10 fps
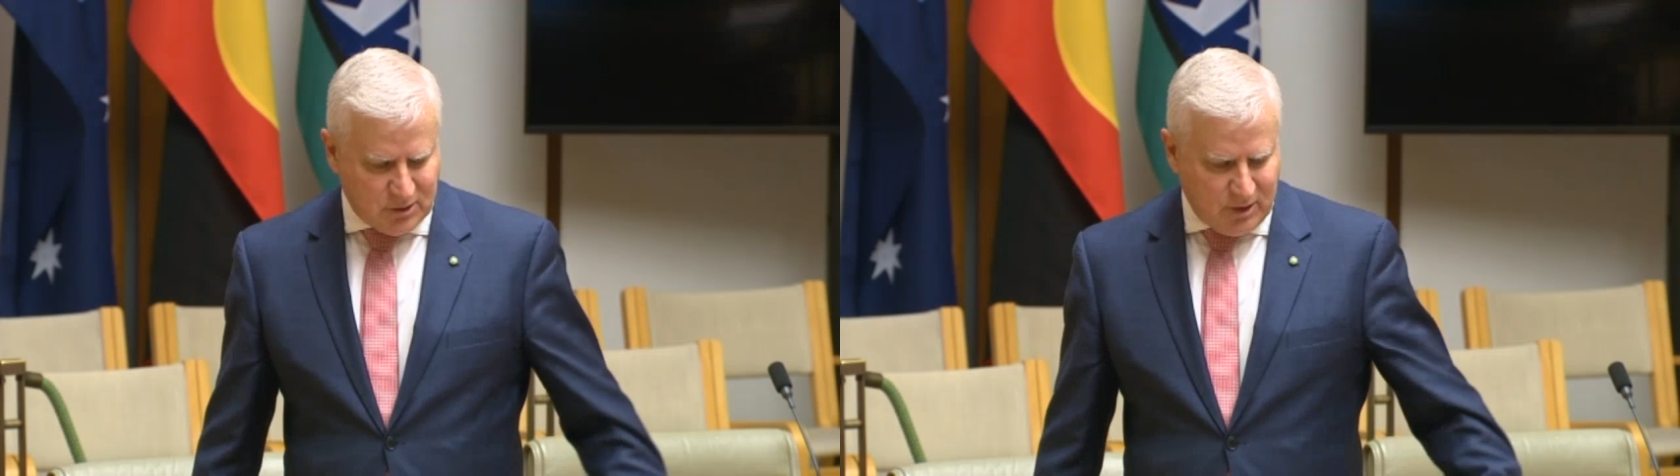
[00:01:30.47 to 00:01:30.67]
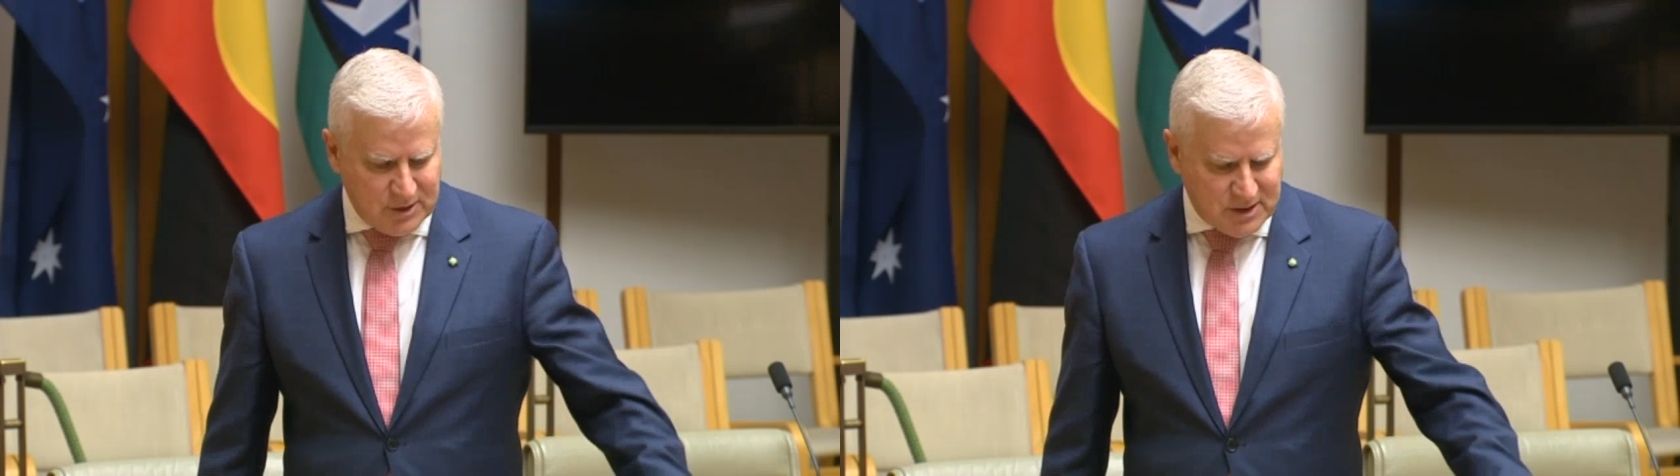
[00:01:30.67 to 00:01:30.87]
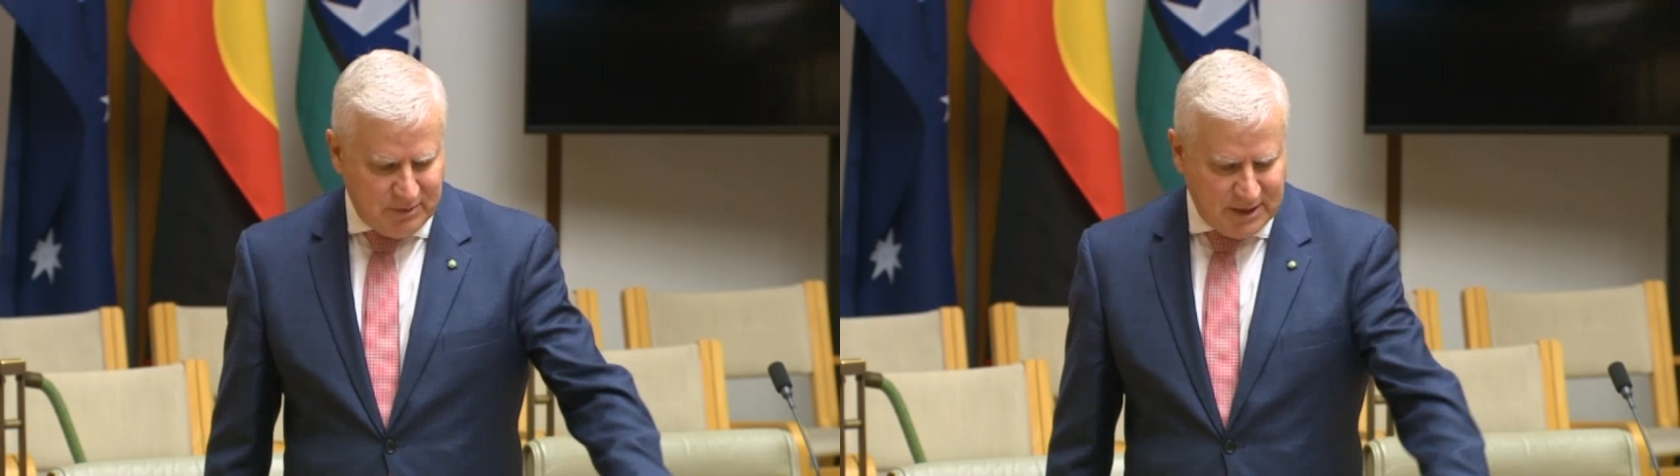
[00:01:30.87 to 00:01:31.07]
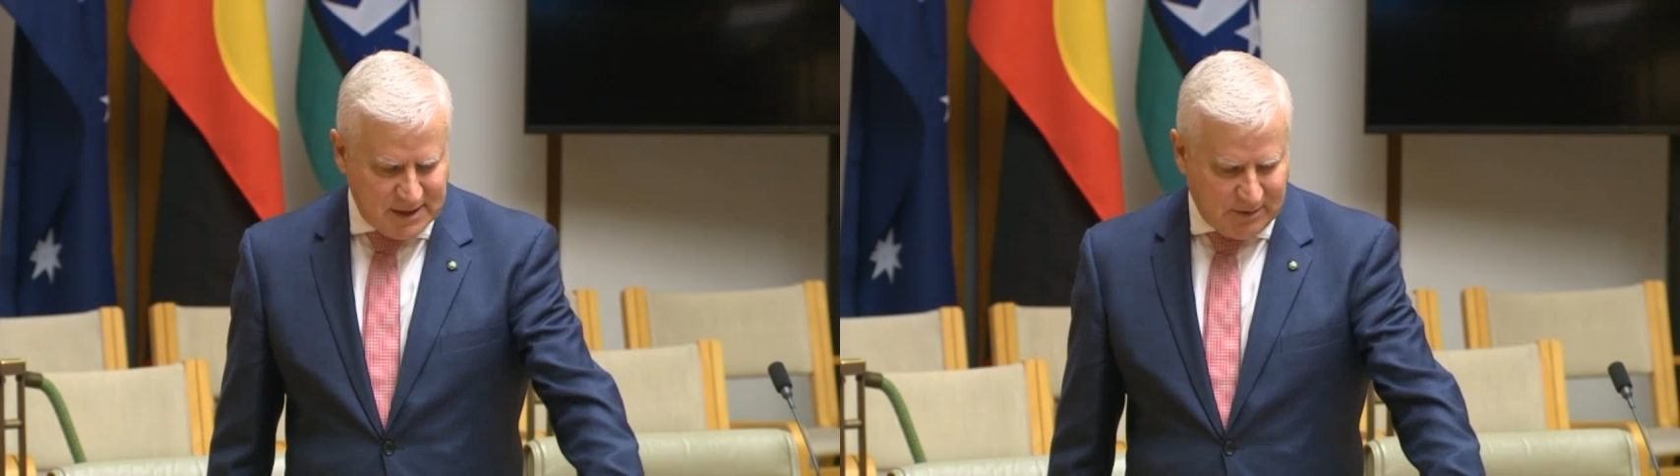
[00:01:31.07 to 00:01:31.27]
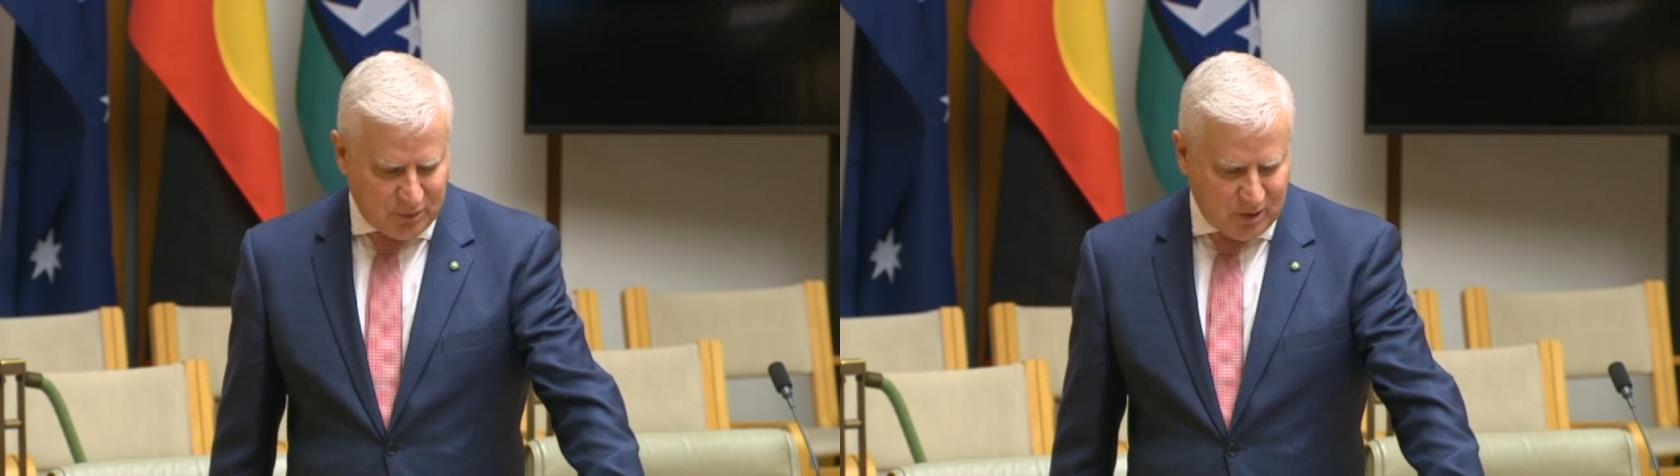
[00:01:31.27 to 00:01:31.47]
gross
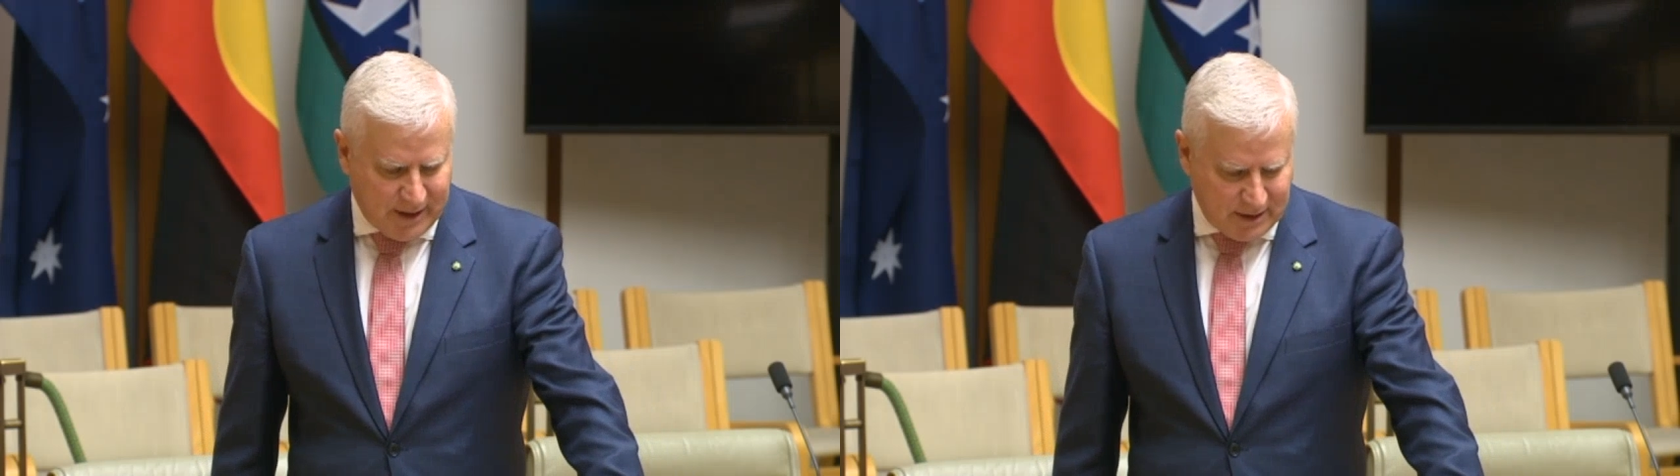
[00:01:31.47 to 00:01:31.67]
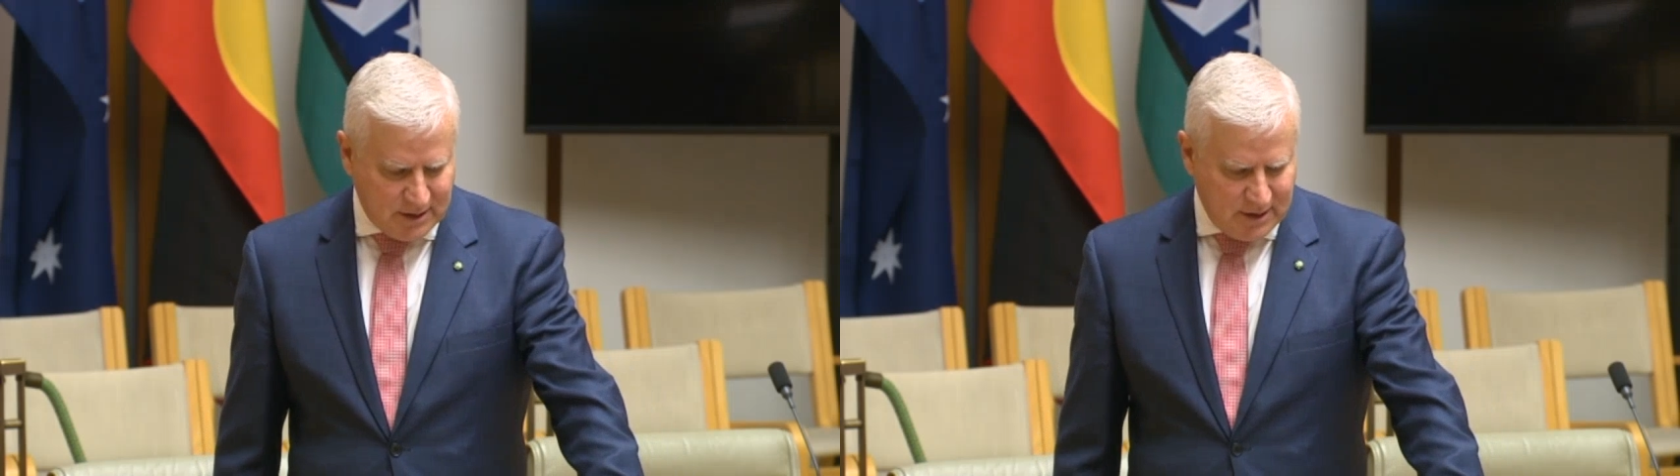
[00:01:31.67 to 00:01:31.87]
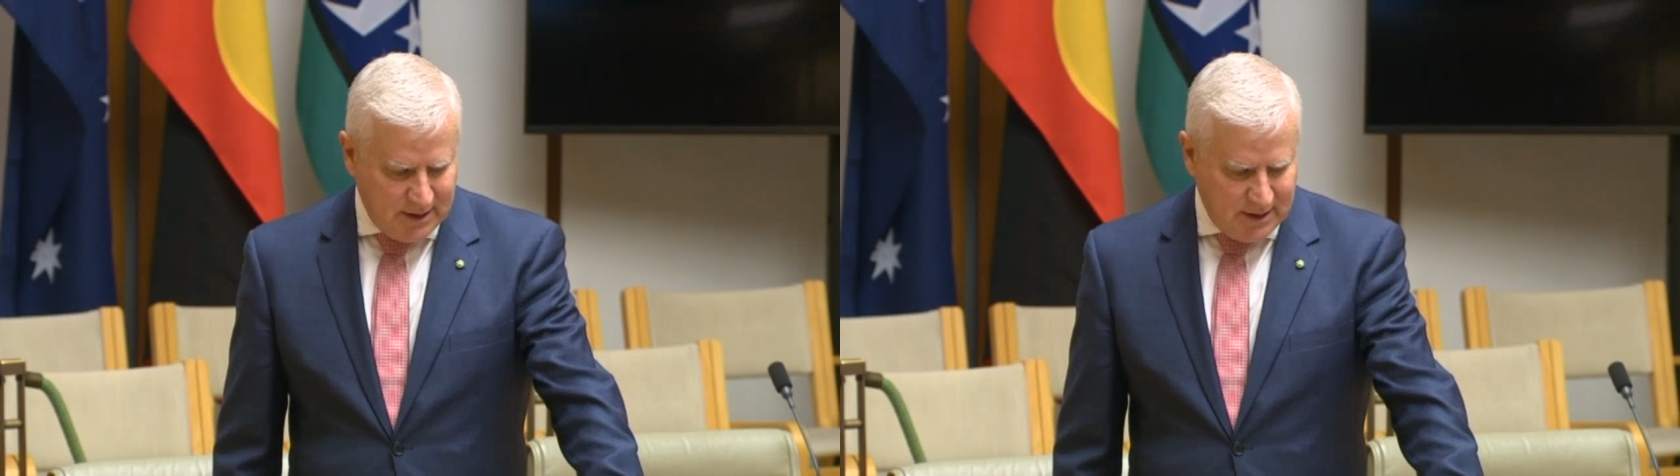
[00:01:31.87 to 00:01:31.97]
domestic product.